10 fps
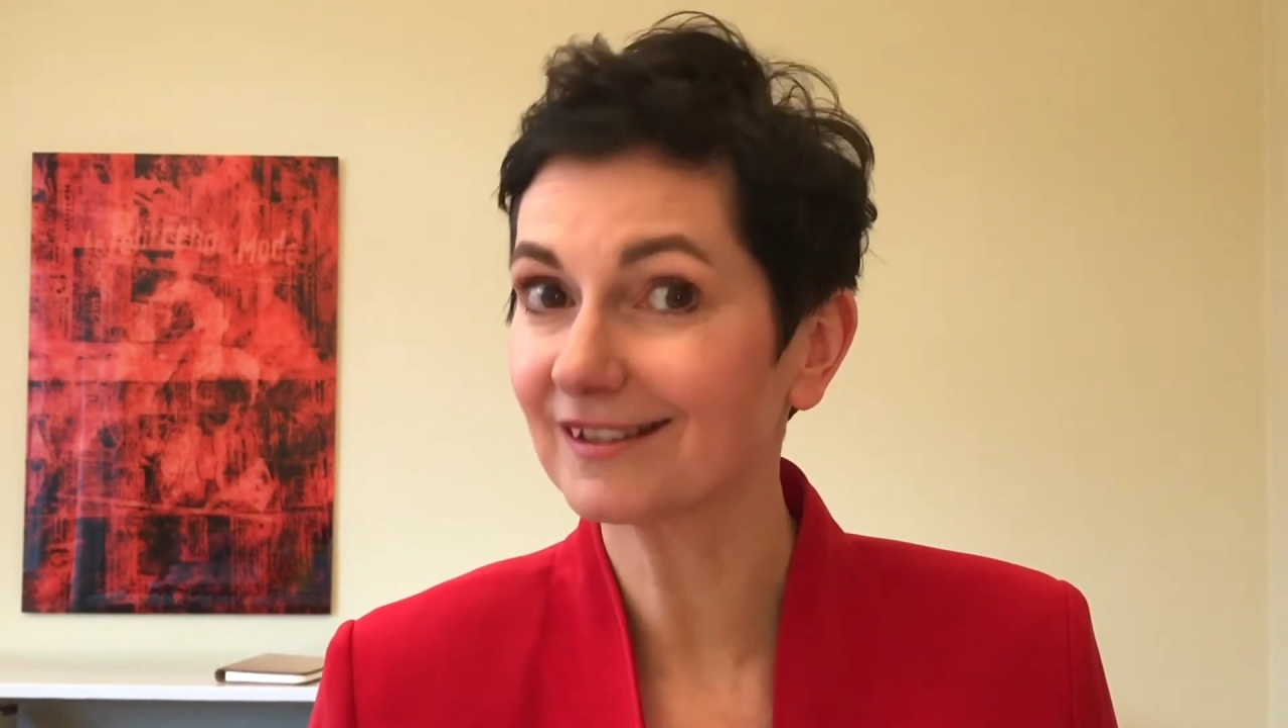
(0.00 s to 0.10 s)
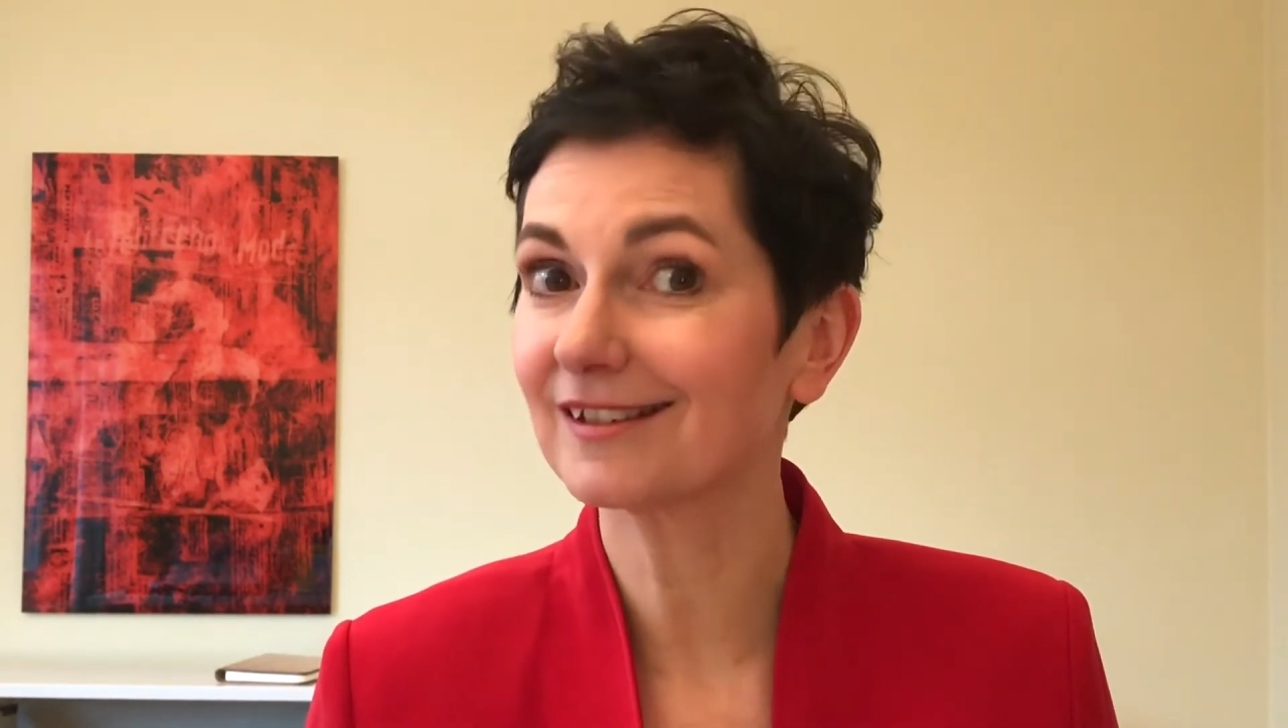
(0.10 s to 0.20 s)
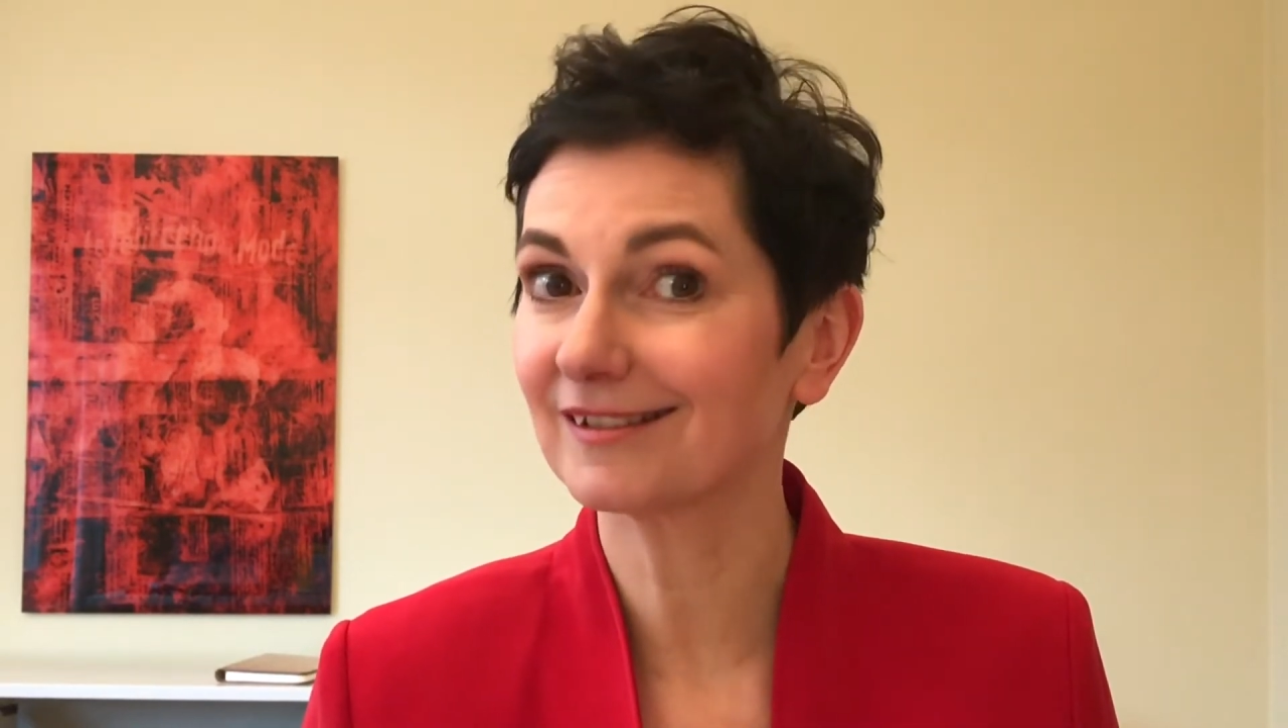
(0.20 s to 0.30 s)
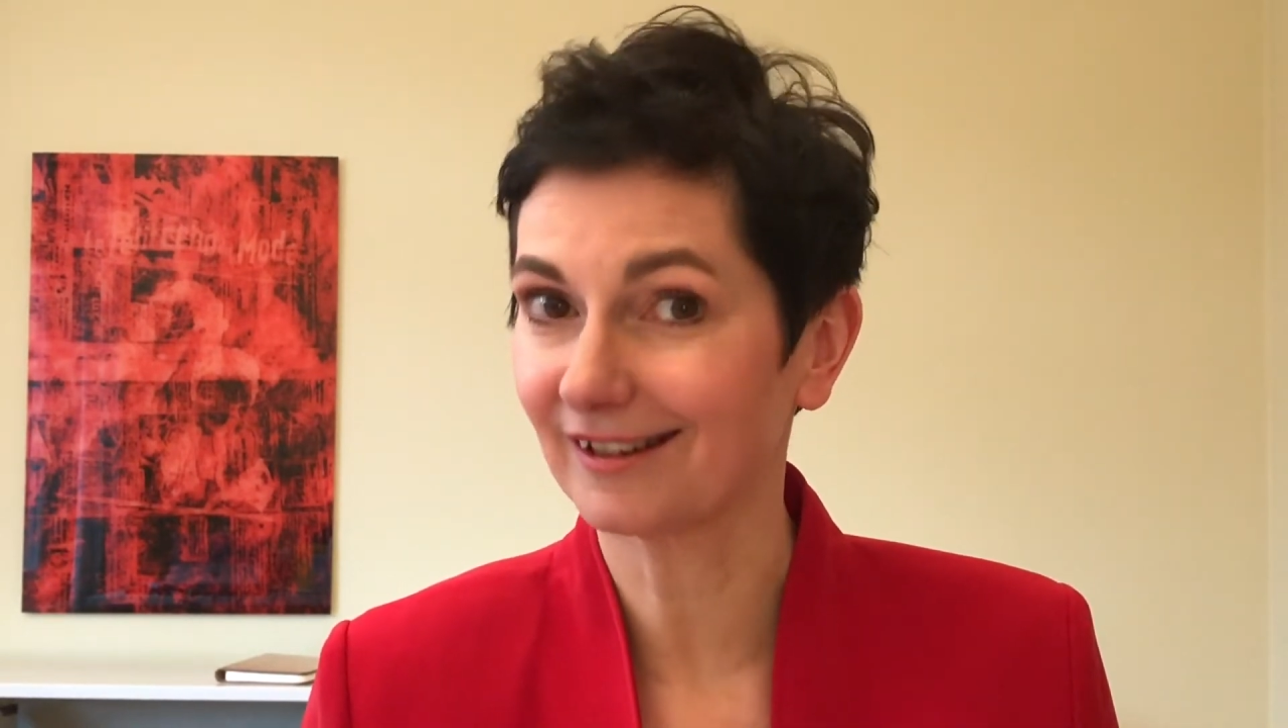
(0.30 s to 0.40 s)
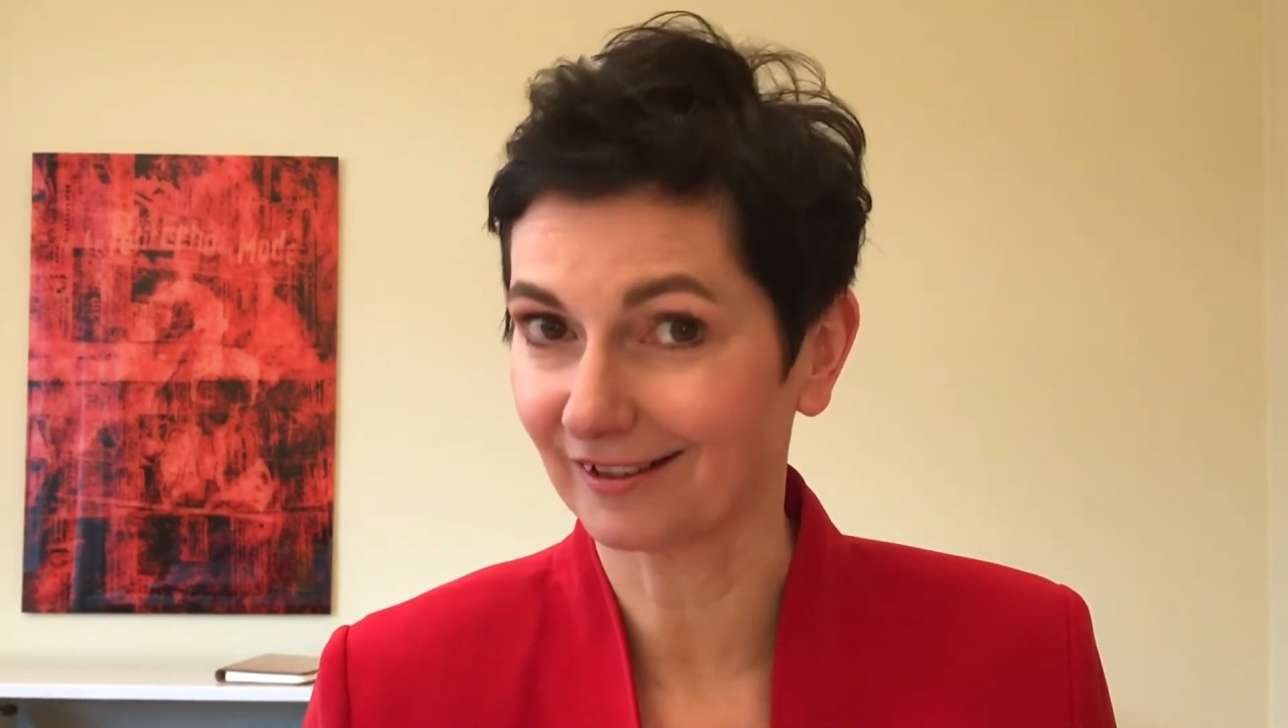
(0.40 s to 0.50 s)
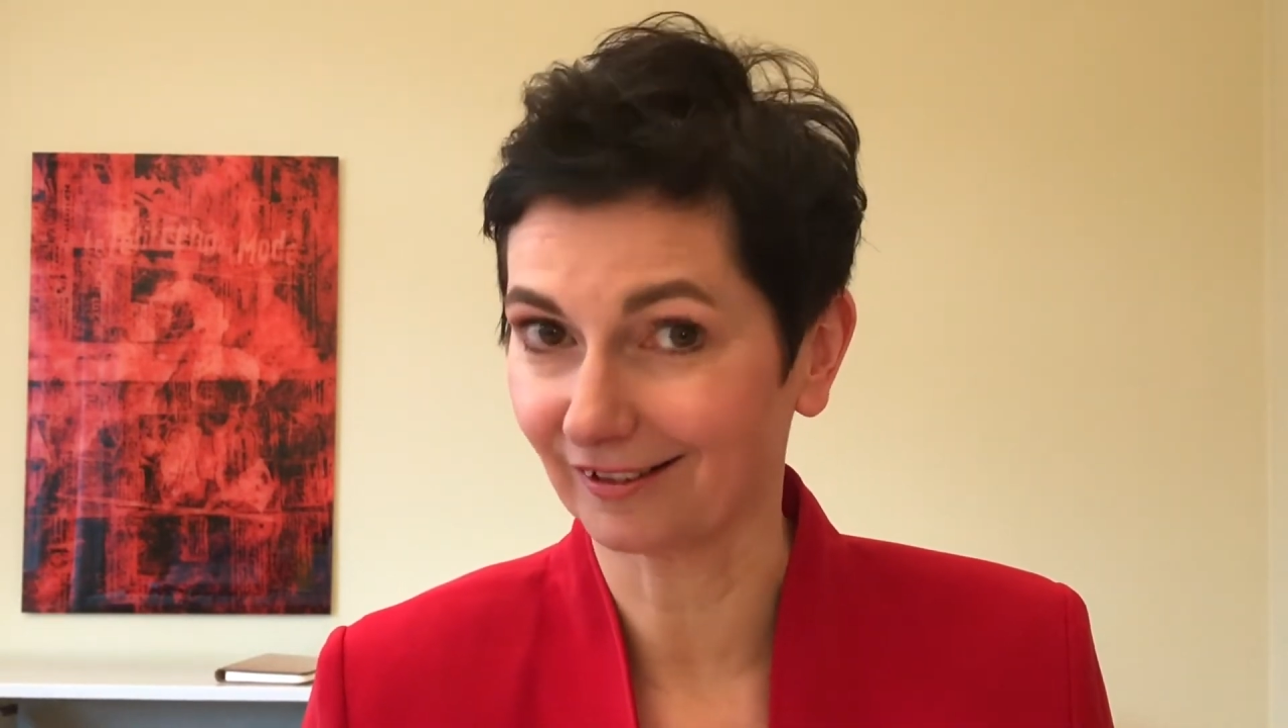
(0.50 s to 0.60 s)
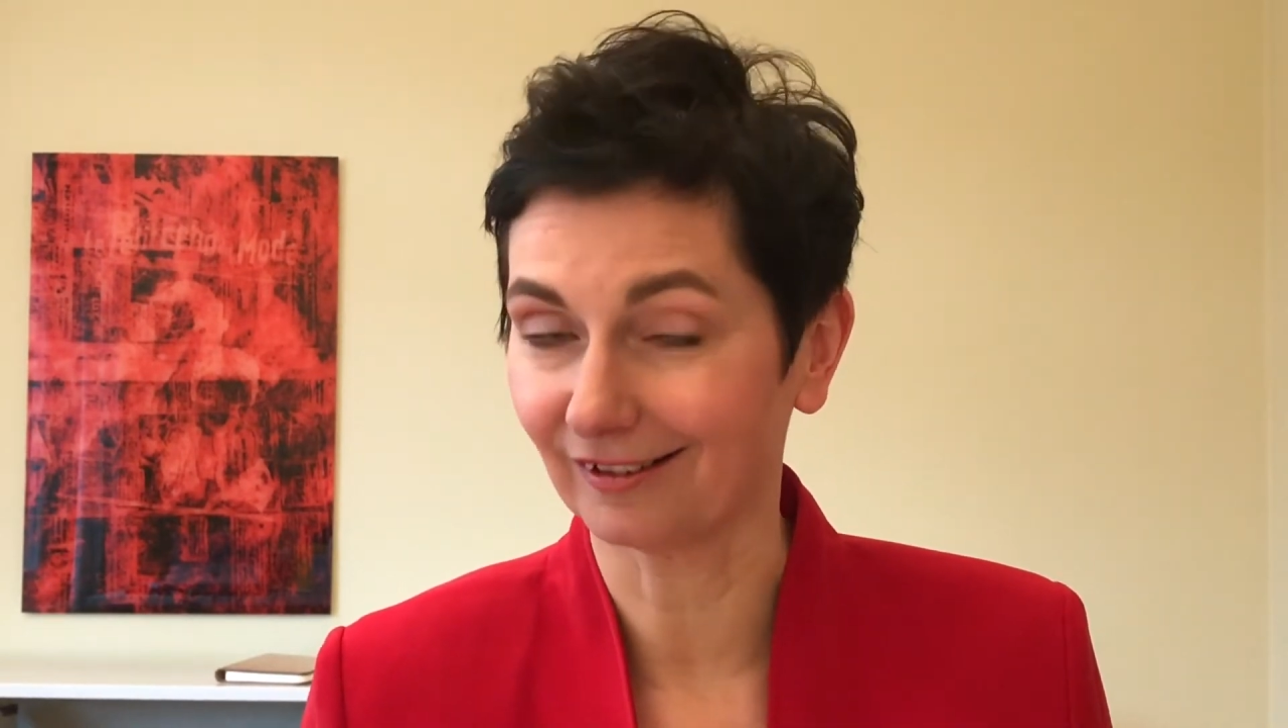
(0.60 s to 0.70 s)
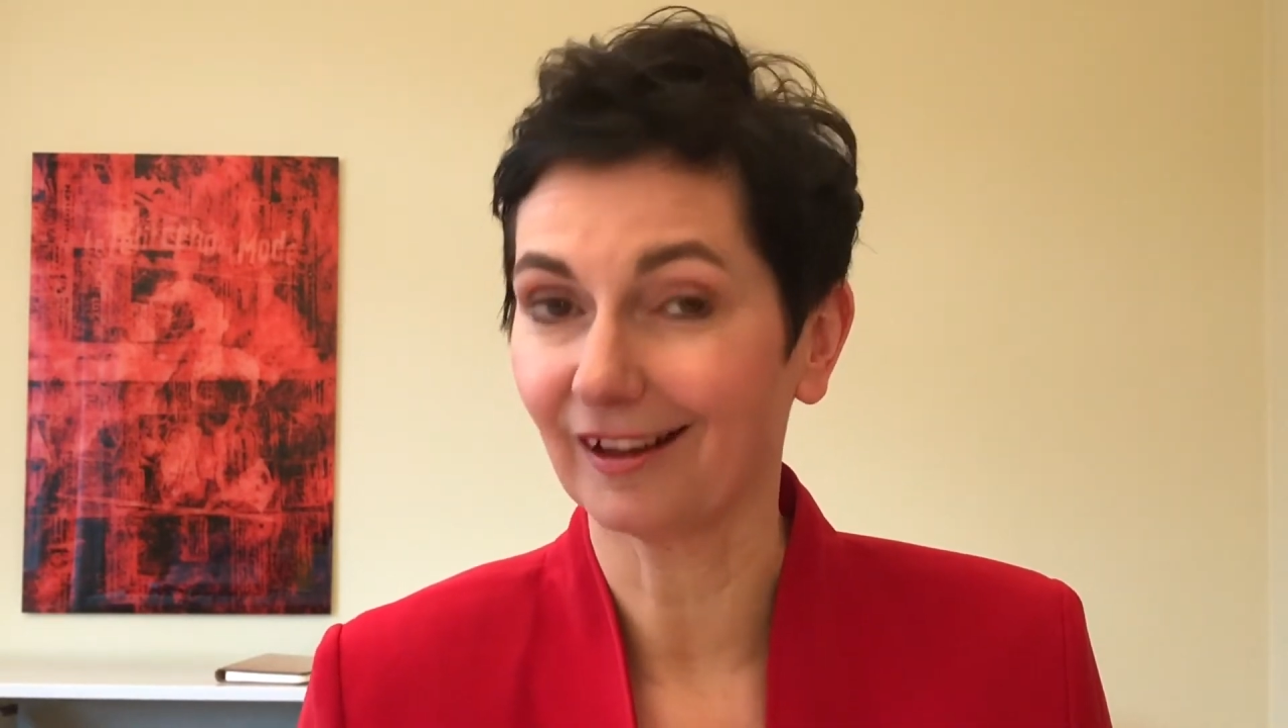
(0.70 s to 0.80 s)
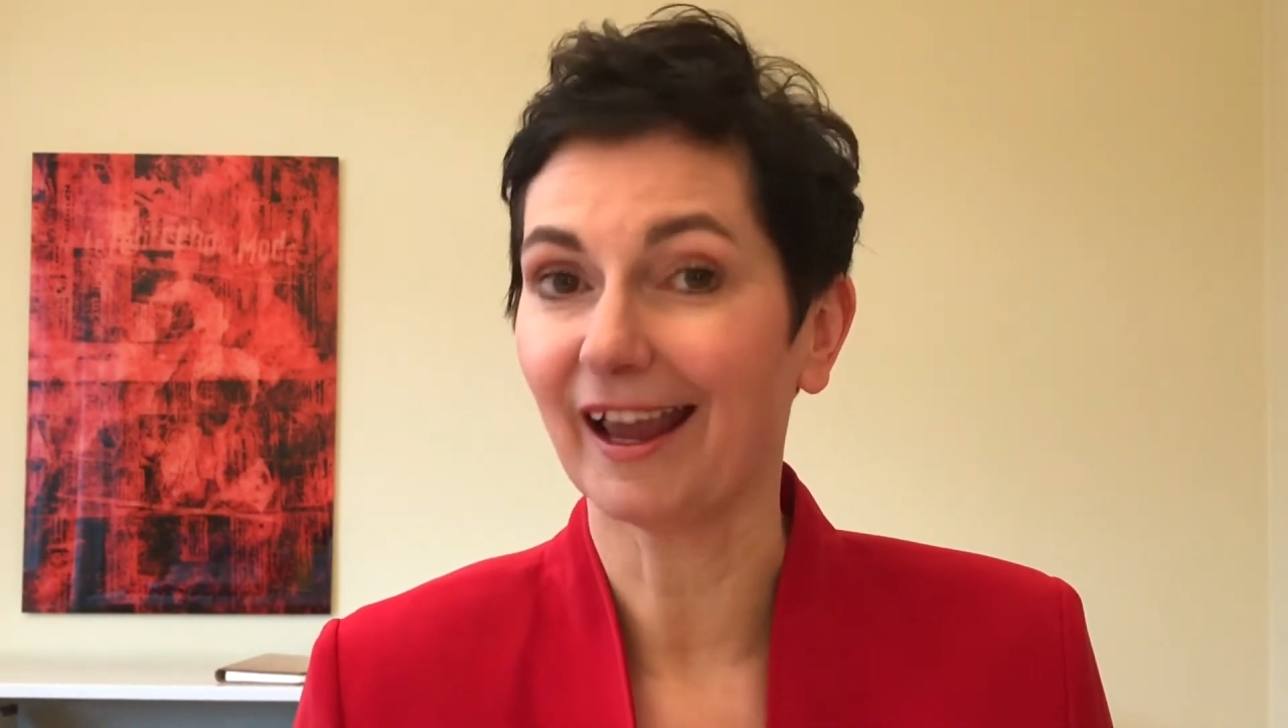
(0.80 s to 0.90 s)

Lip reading: signal.